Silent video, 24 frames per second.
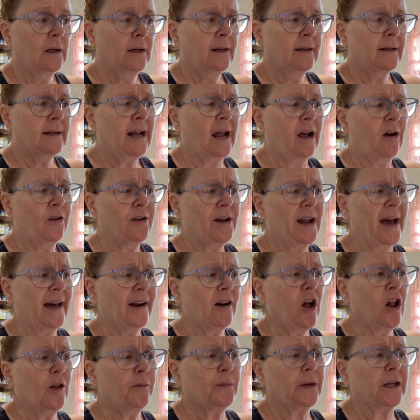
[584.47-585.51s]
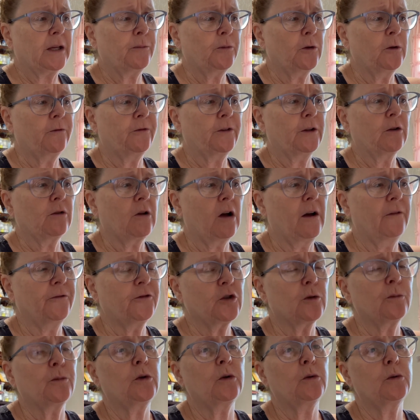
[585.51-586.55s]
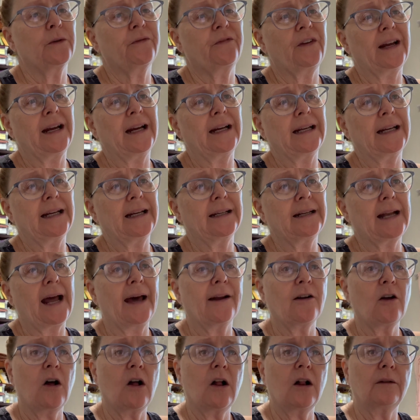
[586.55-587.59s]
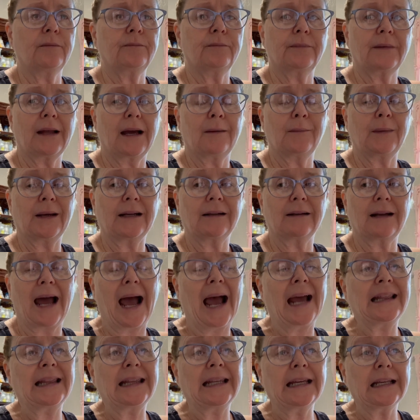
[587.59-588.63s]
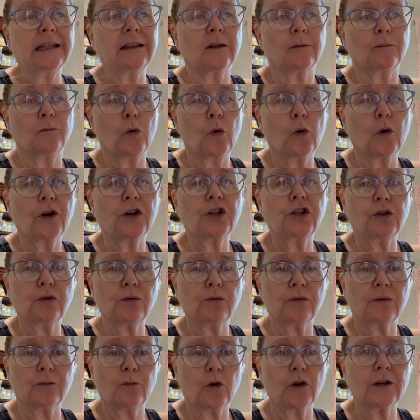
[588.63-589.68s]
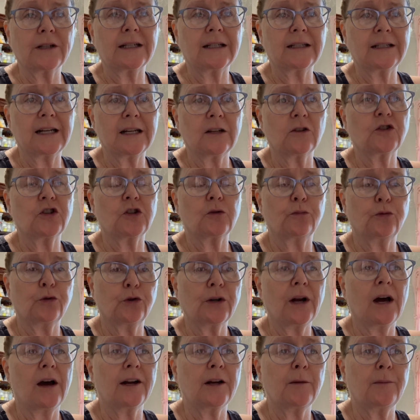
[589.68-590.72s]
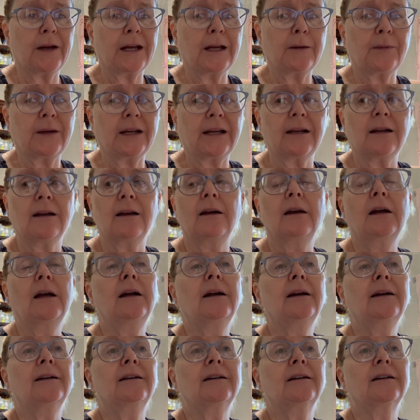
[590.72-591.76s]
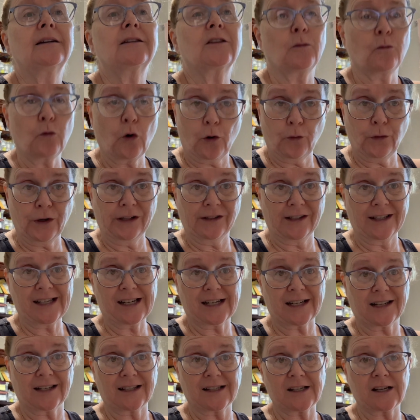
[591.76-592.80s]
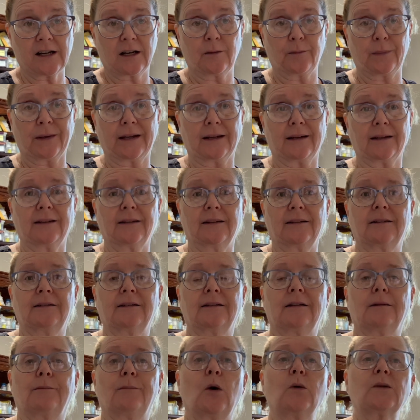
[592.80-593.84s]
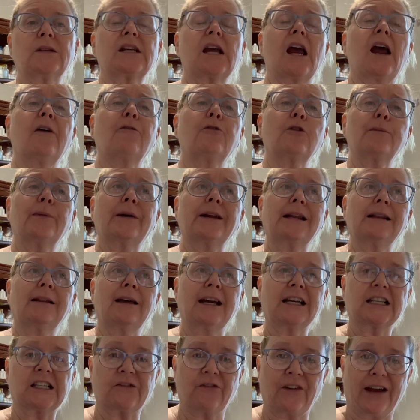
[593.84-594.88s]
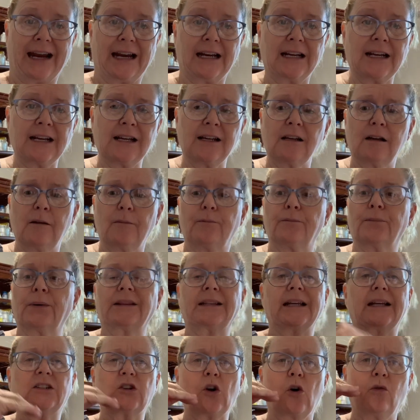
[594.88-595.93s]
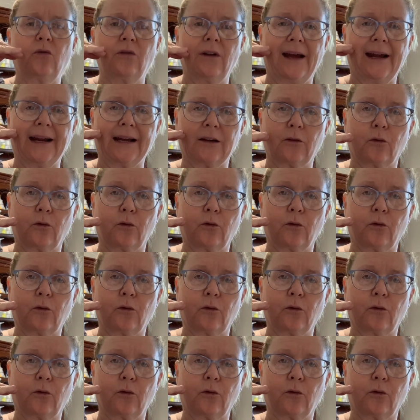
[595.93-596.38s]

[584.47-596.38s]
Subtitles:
Now, not all people feel comfortable with veining. I think the more details you put on a baby, the more realistic it's going to be. Most everybody likes veining, but they don't like